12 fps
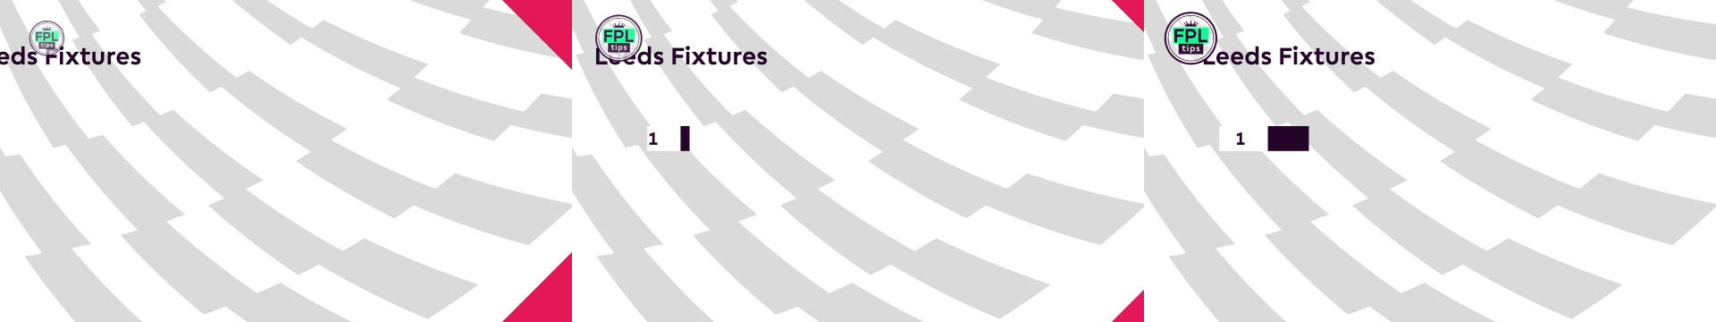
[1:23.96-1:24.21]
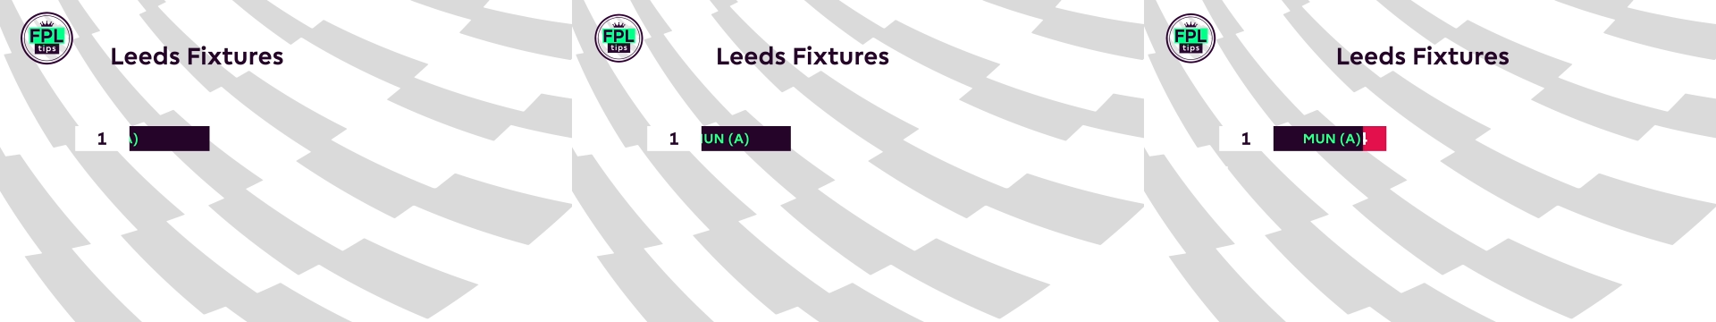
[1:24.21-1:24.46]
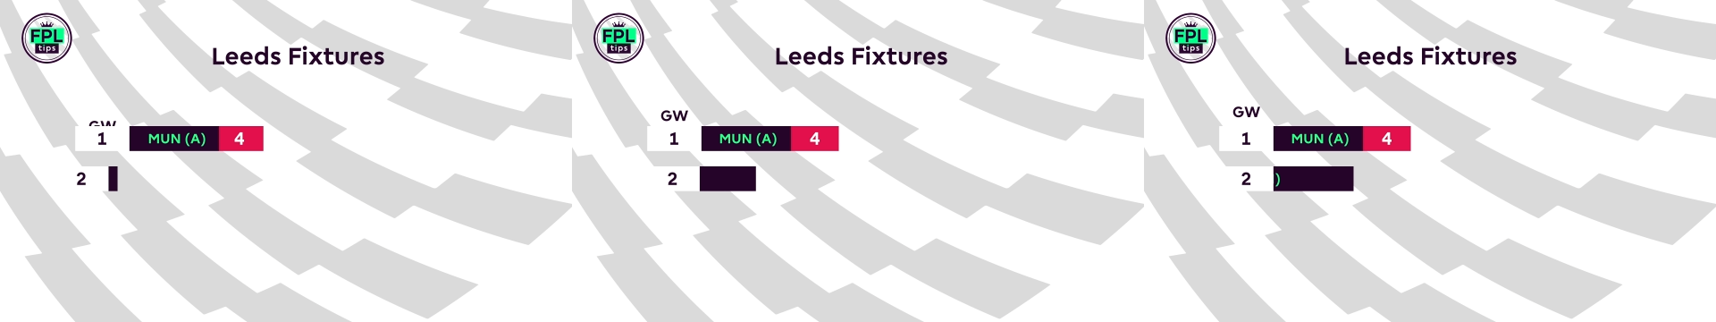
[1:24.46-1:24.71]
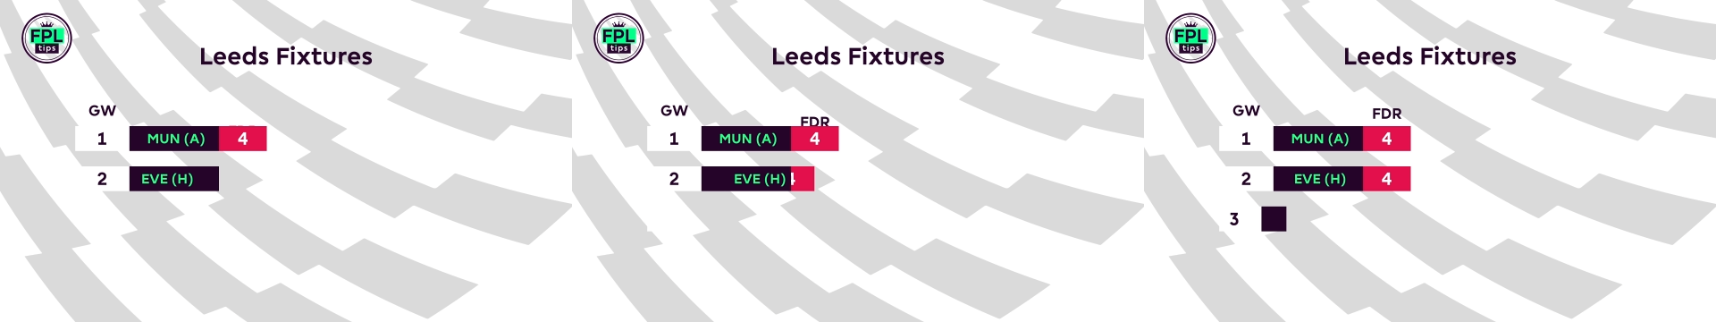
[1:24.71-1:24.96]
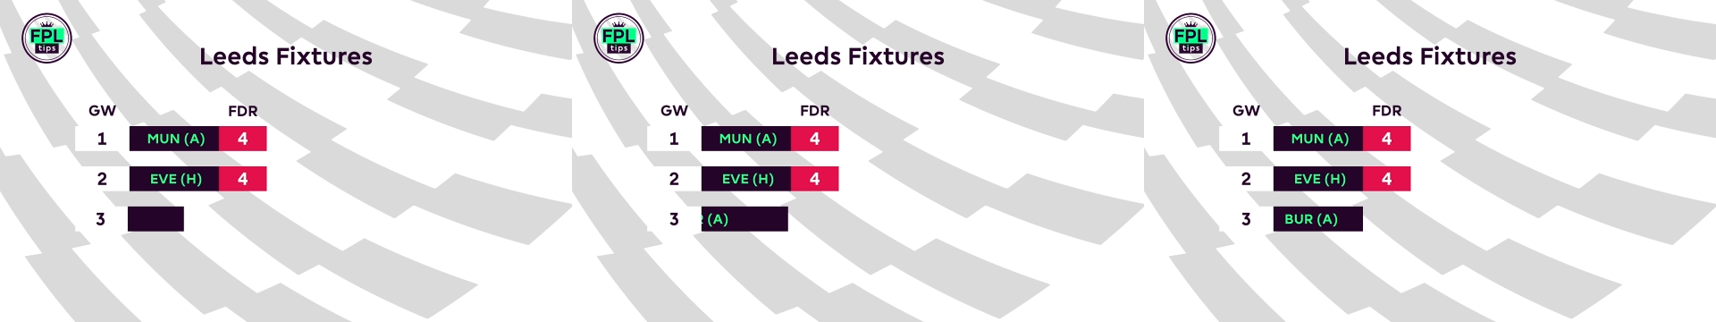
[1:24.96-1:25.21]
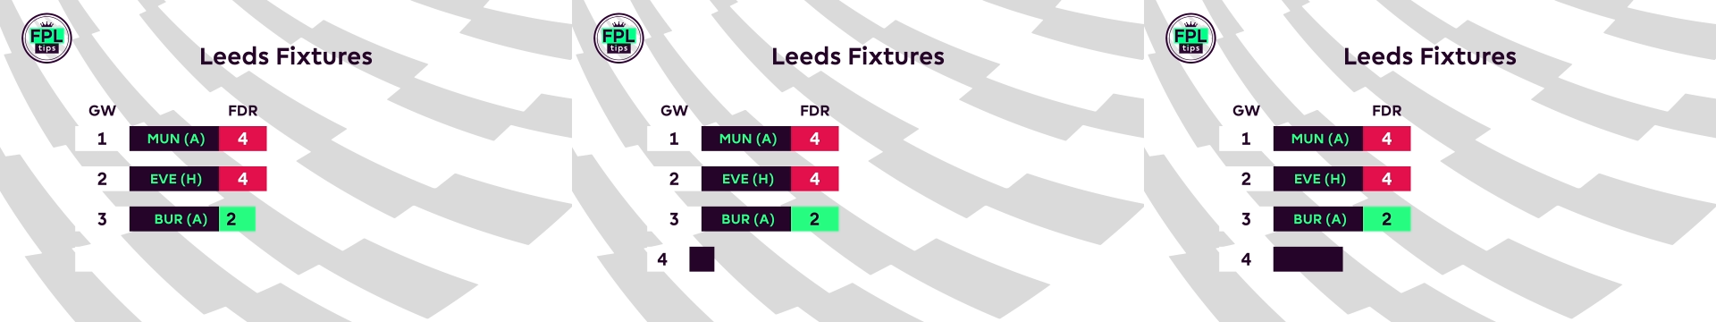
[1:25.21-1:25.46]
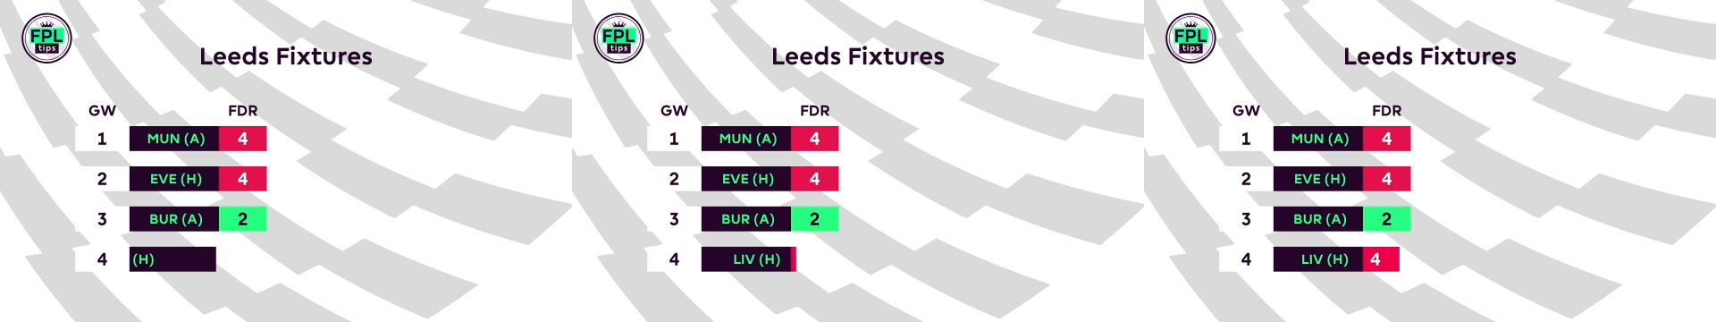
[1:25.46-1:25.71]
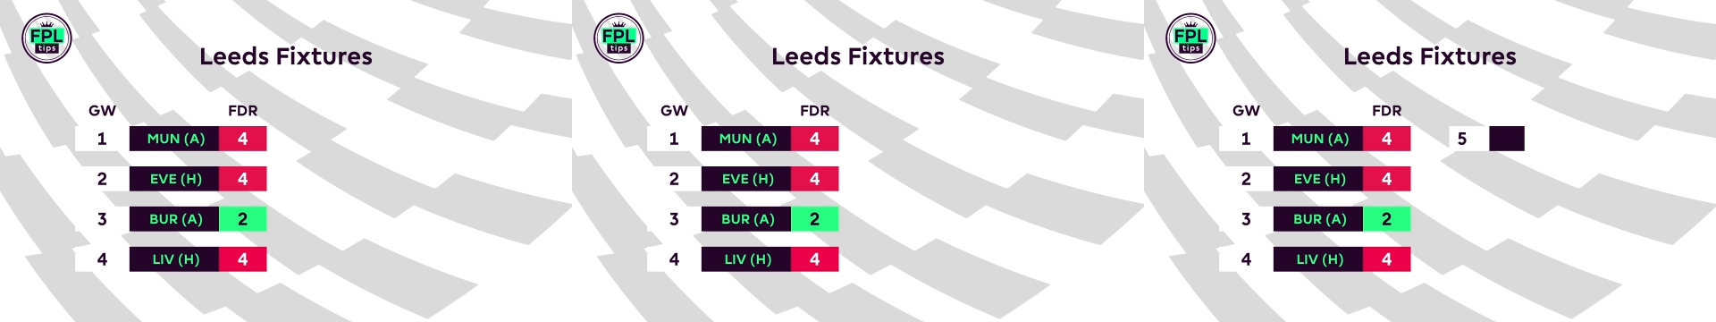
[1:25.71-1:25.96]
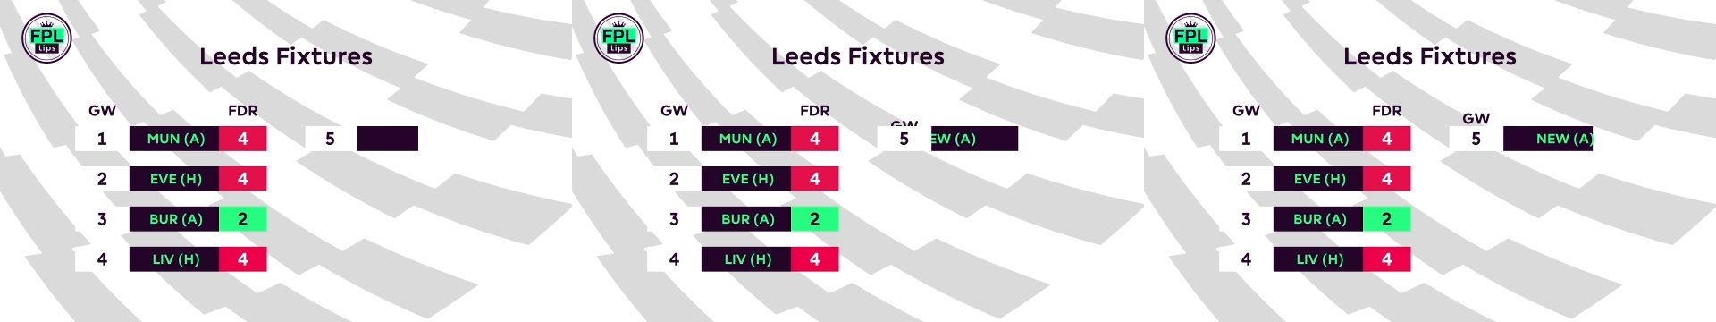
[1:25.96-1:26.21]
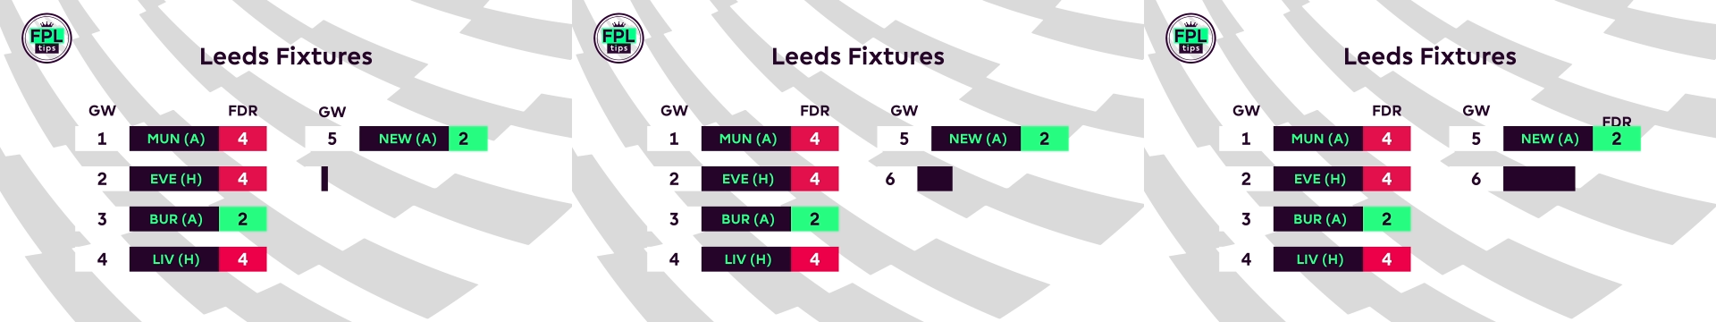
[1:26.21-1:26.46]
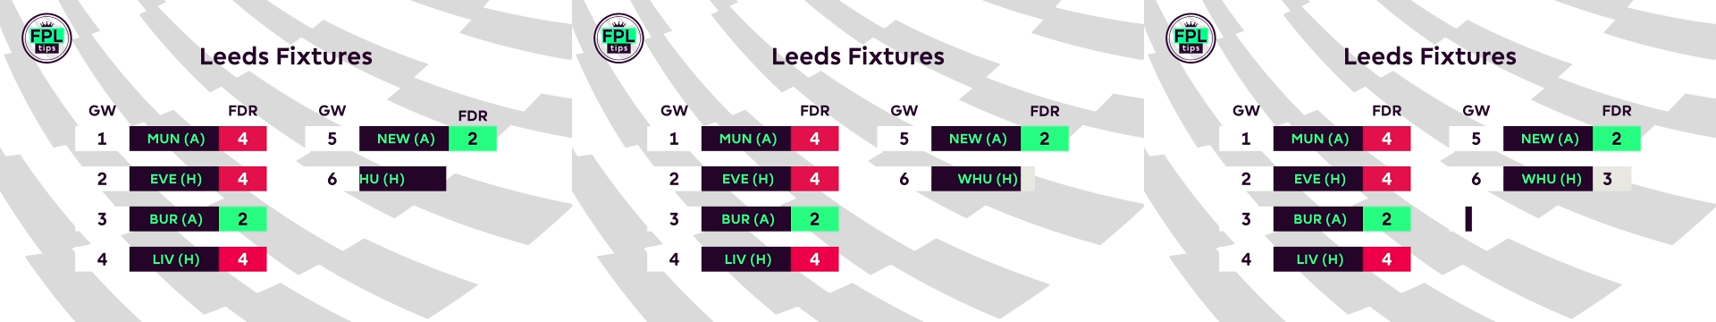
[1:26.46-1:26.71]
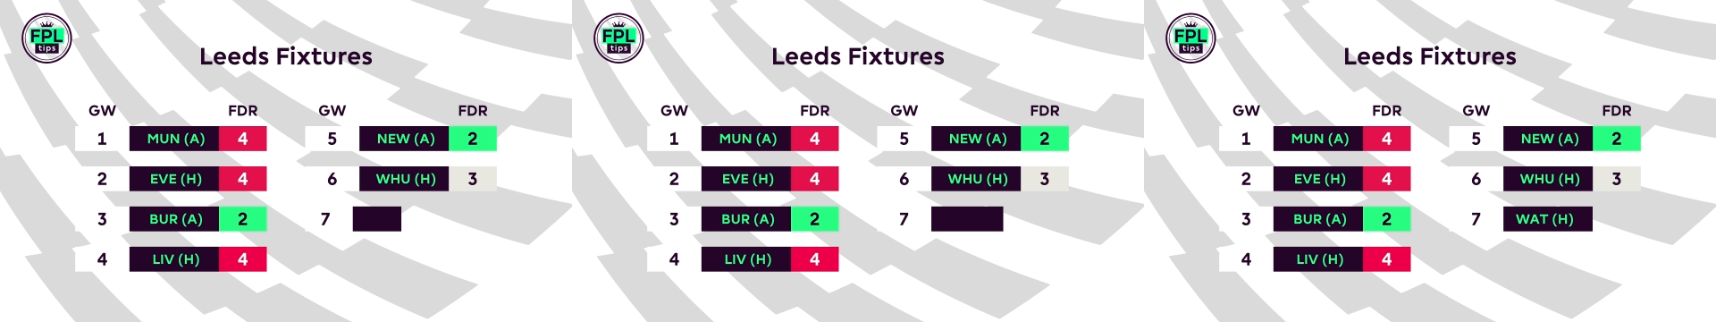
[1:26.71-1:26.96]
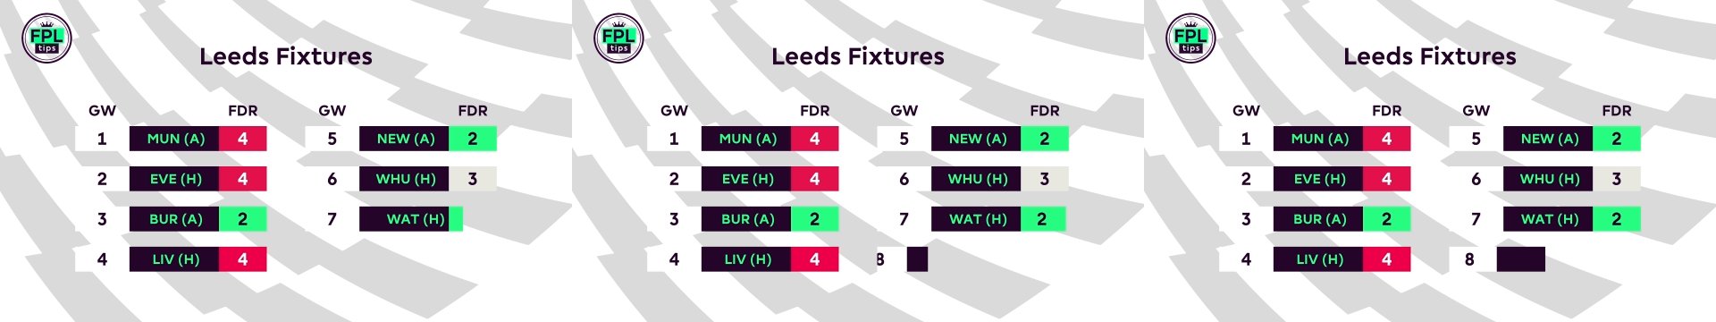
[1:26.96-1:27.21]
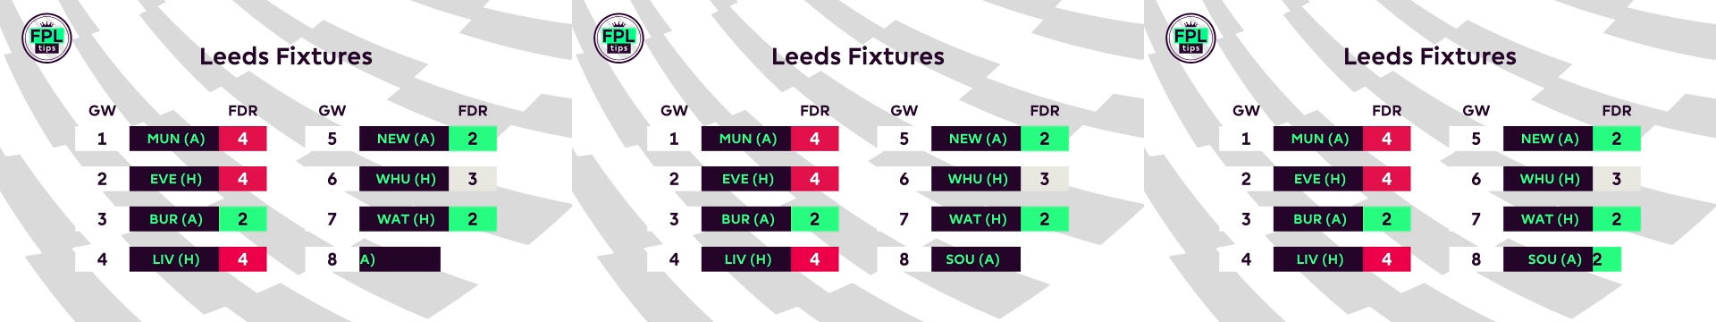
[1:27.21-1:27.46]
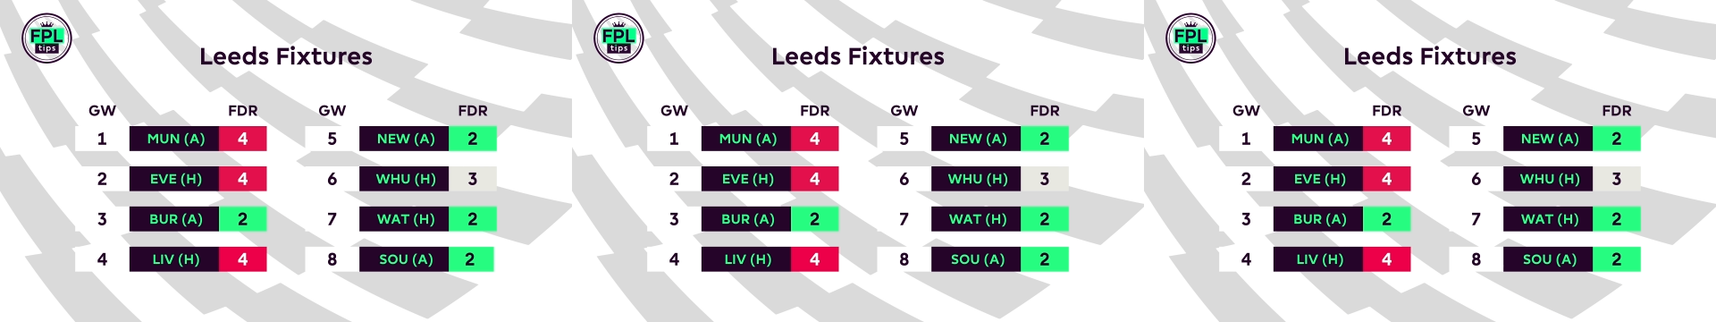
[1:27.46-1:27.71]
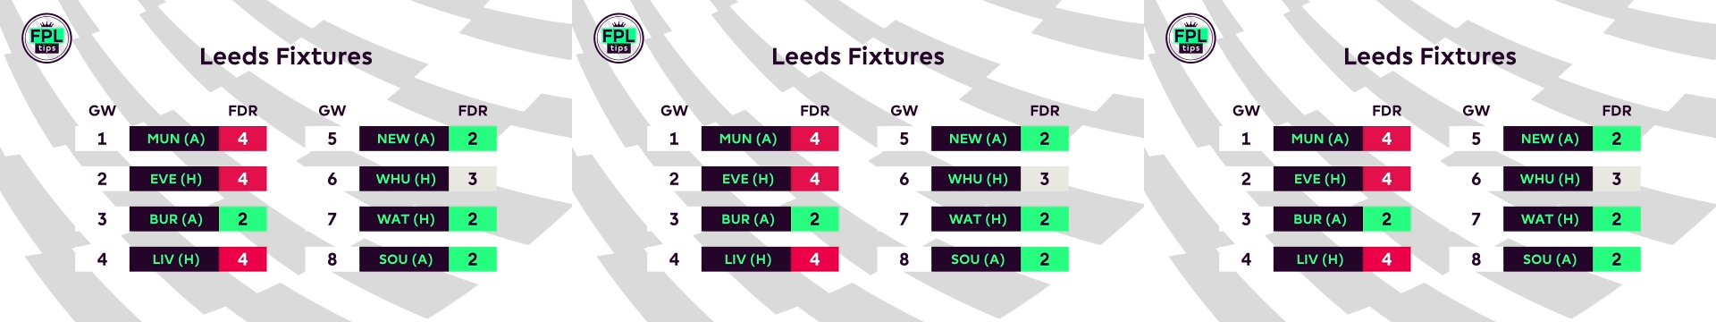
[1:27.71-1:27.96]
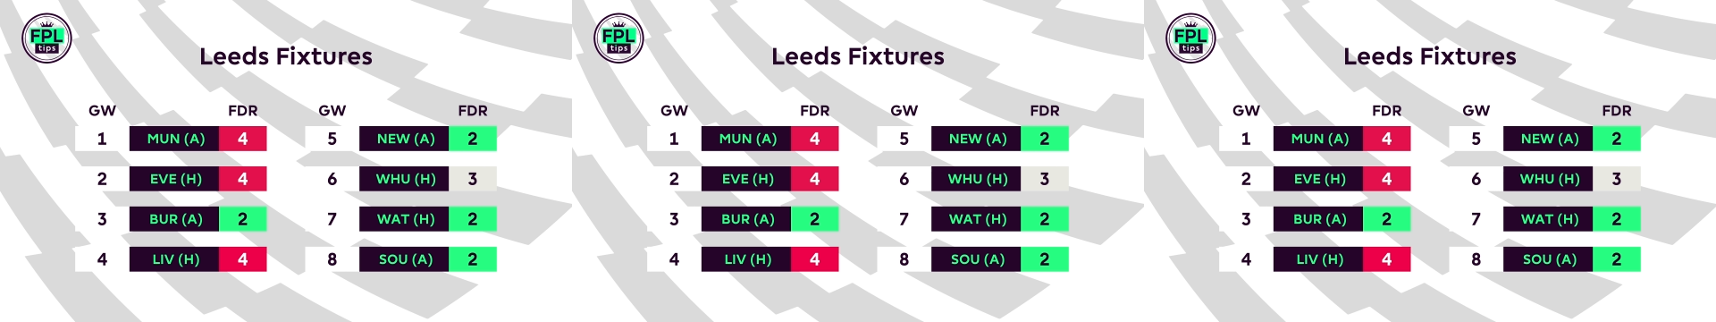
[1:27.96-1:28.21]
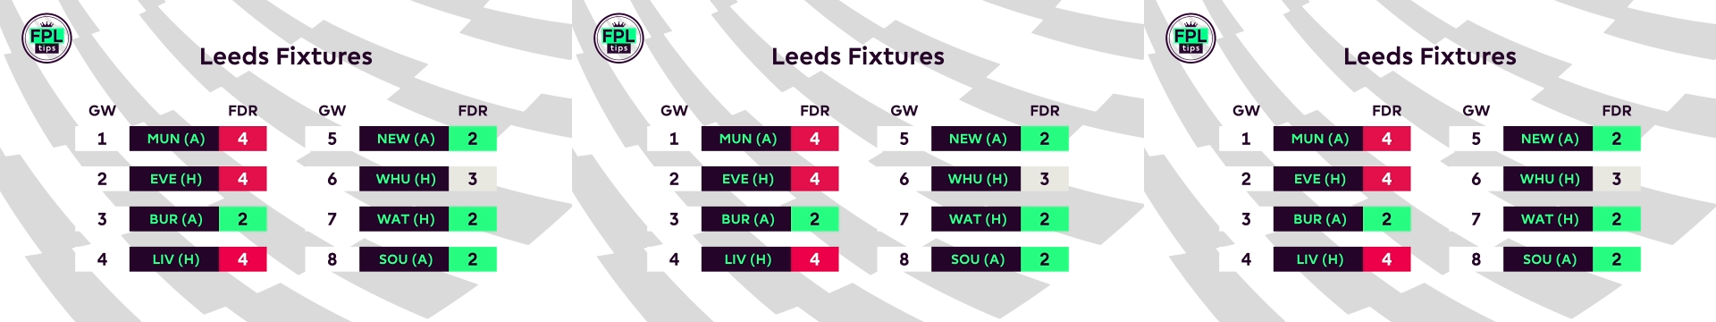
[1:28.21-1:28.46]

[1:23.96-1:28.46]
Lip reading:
[unreadable: no face in view]